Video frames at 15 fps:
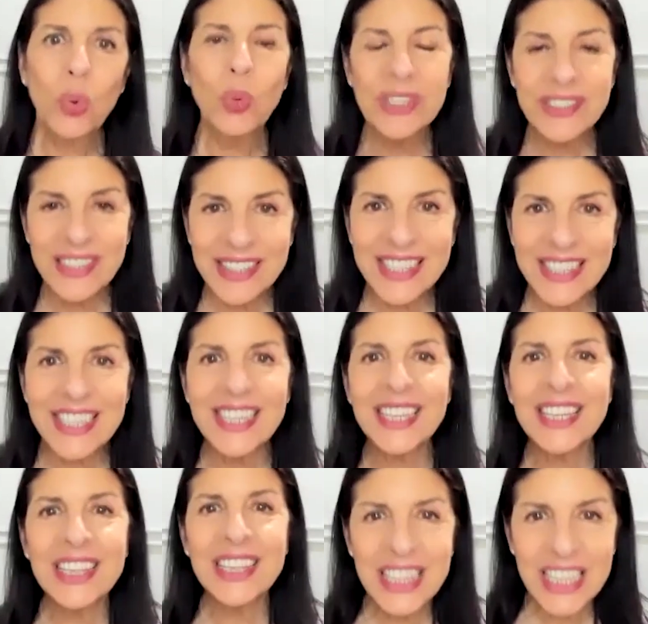will
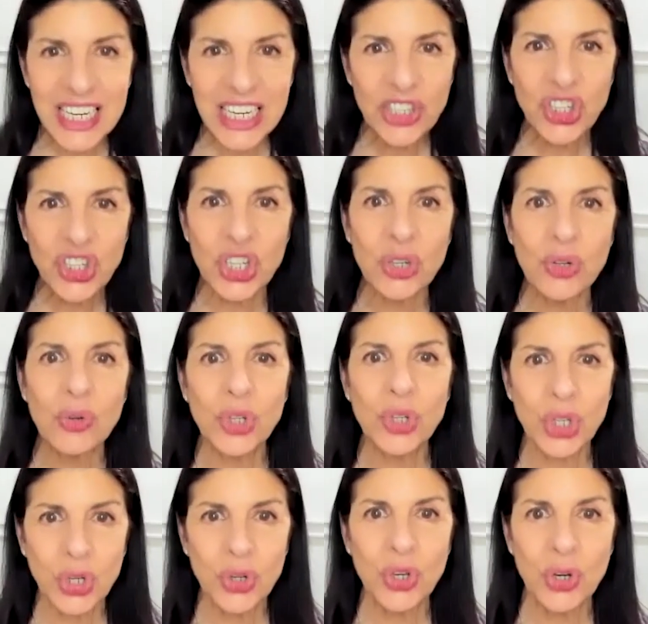still lead you
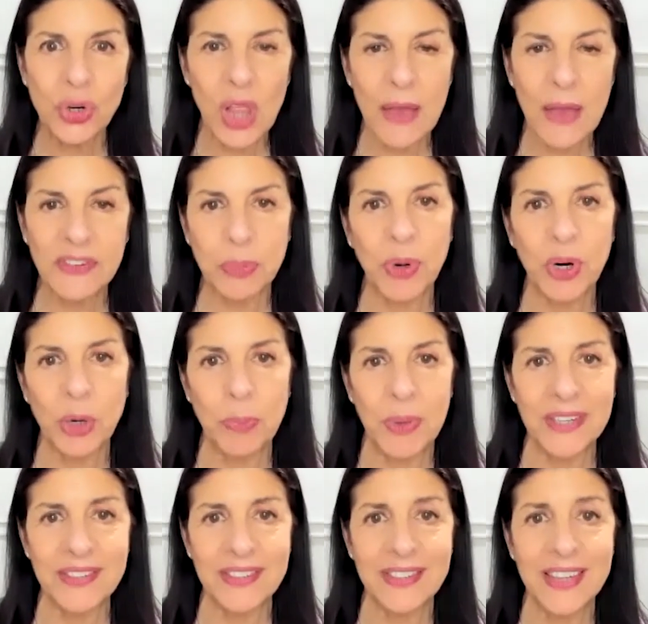to your life's
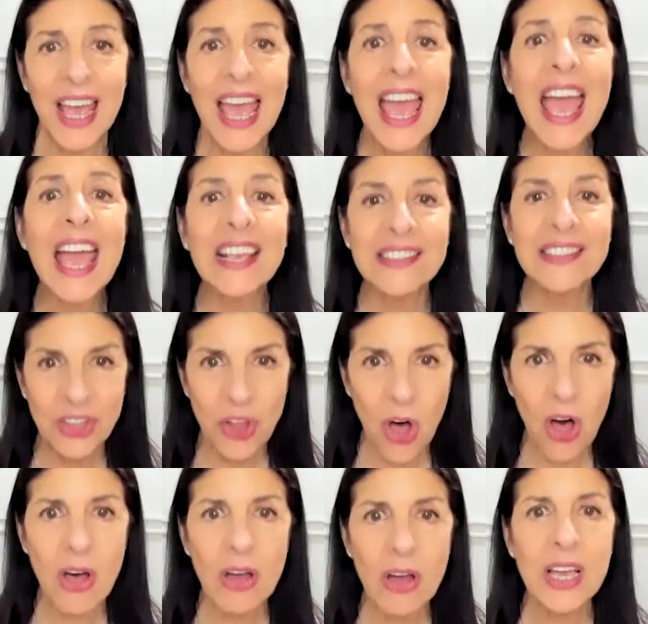purpose as
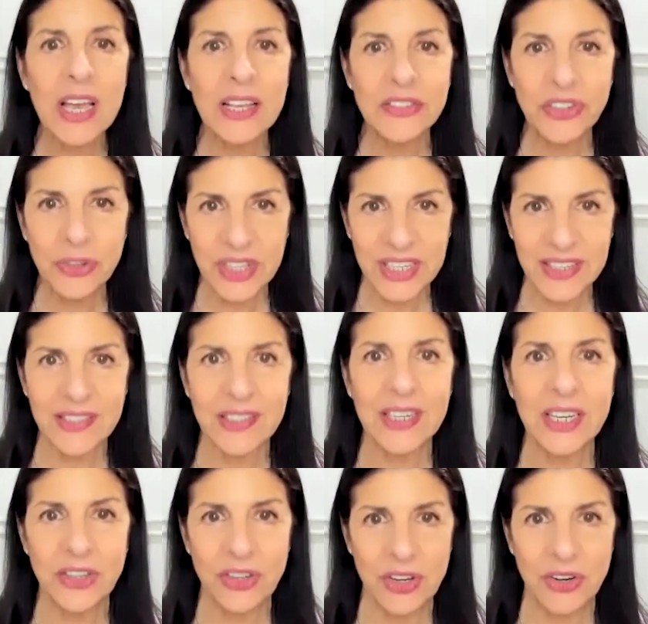long as you're
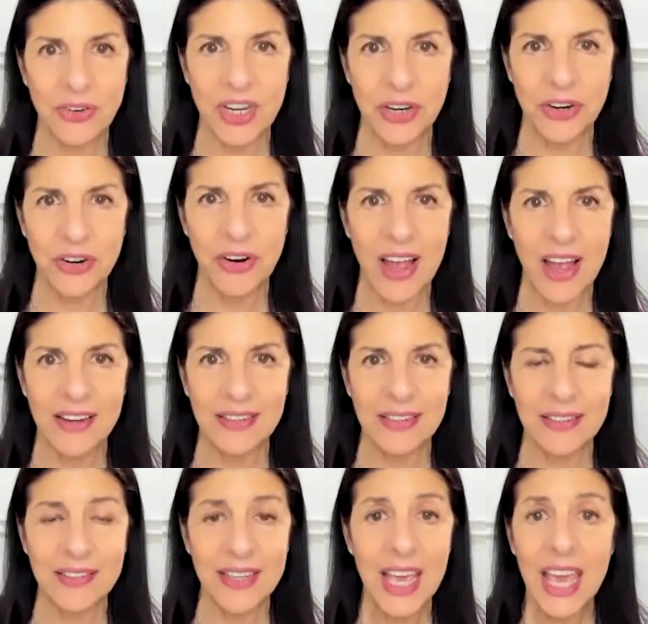listening to your inner
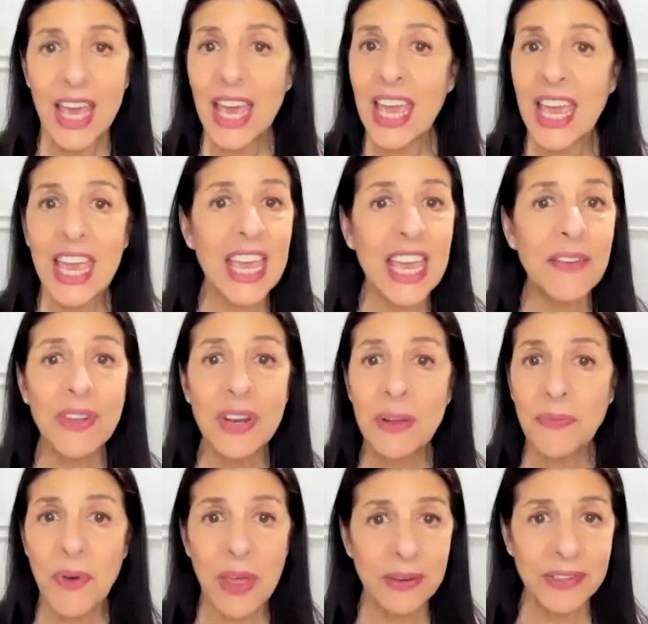guidance, even
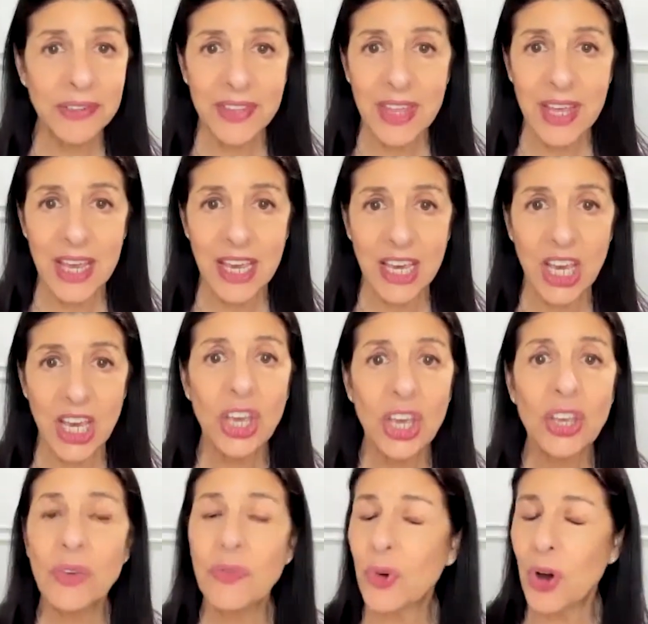if others think
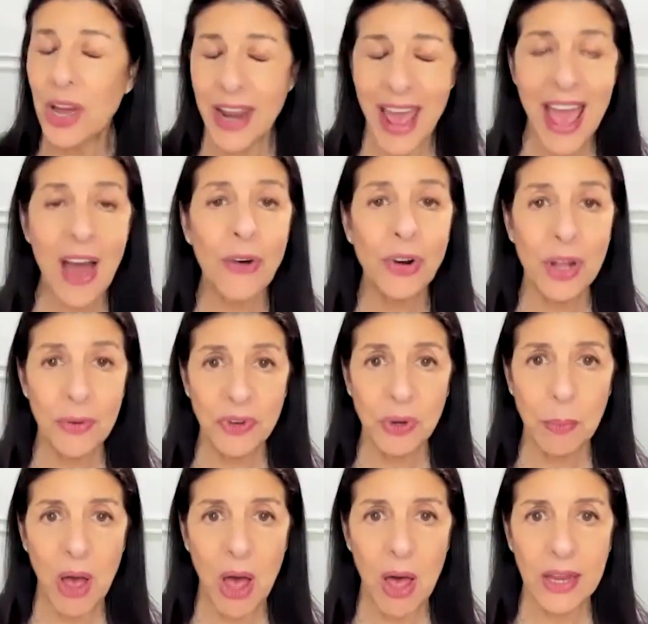you've gone out of your
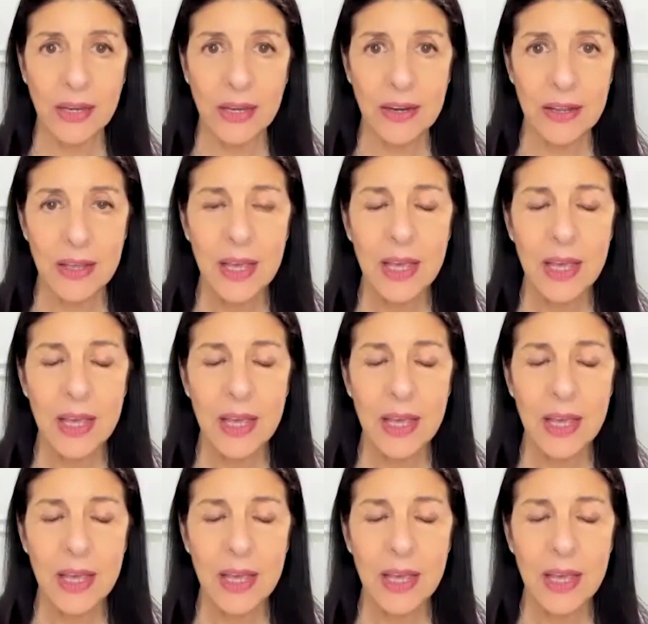mind.